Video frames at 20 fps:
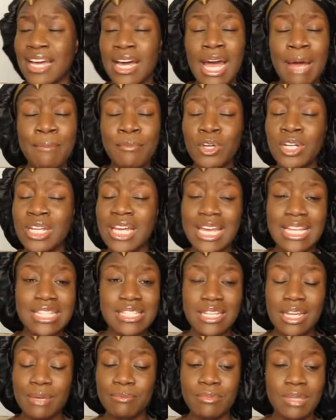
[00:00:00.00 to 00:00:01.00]
I'm gonna get
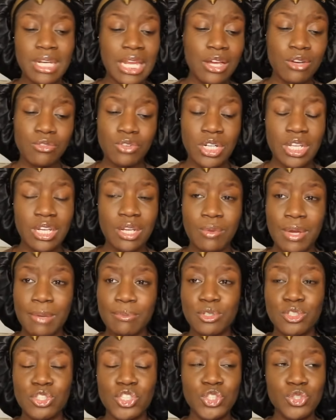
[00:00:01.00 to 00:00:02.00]
into them later on anyway
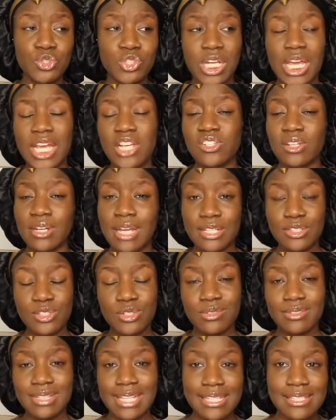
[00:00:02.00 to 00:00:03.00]
because Georgia H and
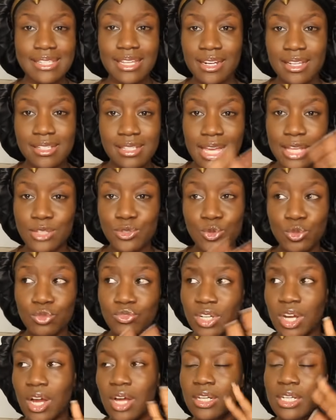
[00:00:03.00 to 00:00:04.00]
Anton, their singlets get torn
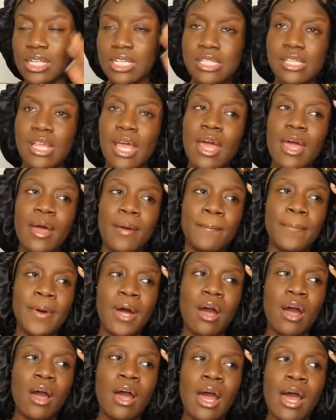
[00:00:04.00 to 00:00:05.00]
regardless.
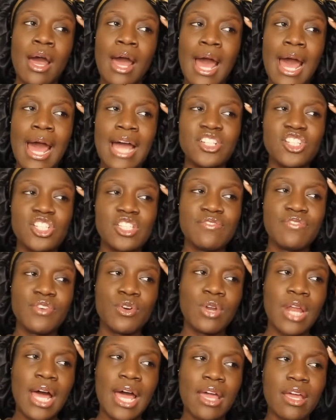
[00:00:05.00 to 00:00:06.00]
But I just
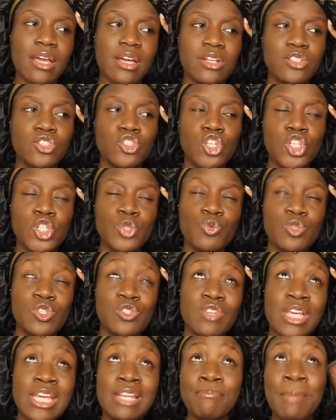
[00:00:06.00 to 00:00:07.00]
feel like Josh
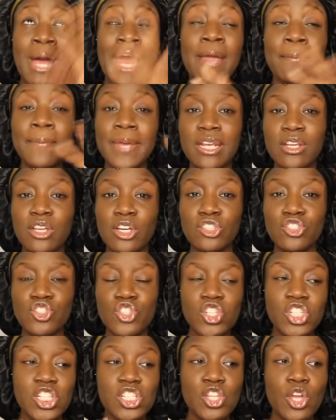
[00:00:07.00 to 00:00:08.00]
was, in my opinion,
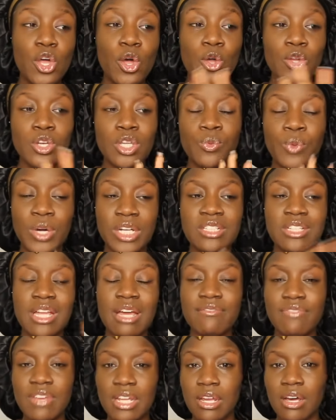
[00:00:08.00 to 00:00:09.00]
Josh is the only one in
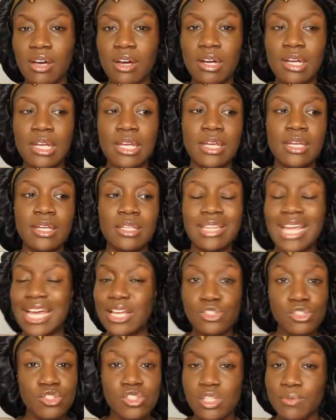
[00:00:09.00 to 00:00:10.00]
that villa that
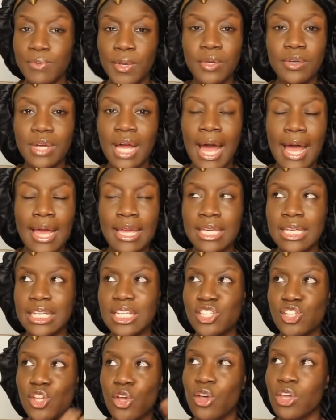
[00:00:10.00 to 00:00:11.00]
is on smoke, i.e.
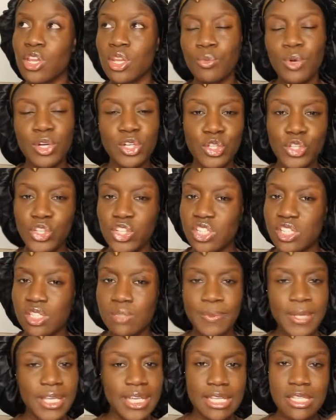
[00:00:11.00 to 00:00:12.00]
he's the only one who can
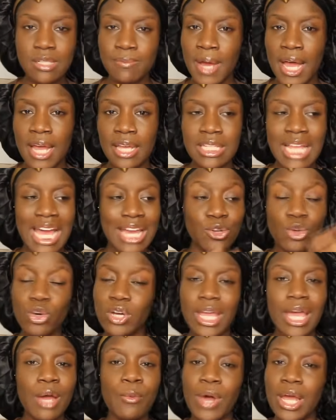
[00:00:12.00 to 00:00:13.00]
speak his mind and not
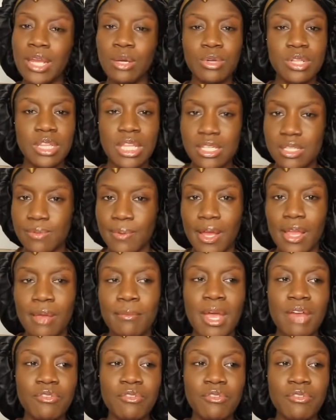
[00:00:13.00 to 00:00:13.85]
care what anyone thinks about him.